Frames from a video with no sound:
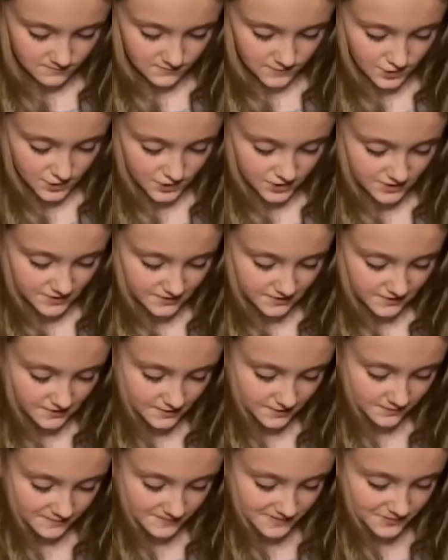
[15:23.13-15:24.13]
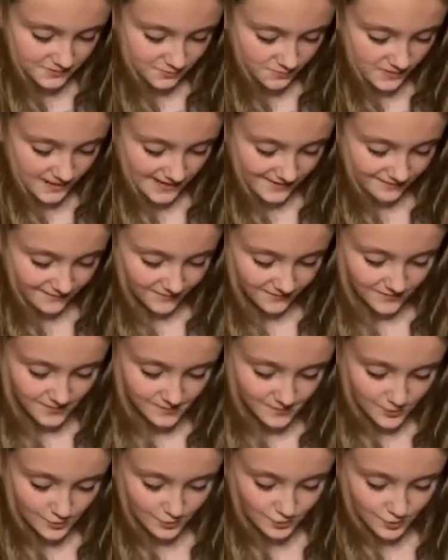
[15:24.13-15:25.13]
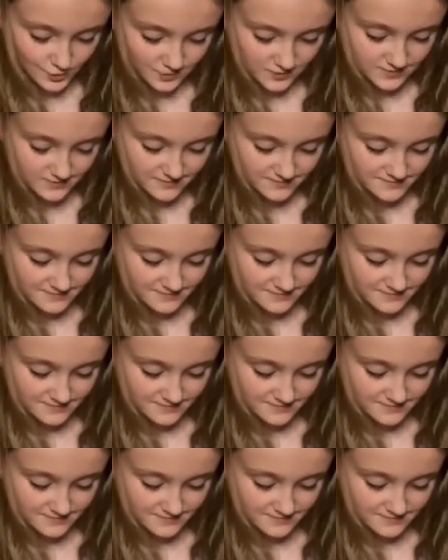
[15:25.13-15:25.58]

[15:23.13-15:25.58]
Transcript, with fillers: she's a little bit wet from the potion.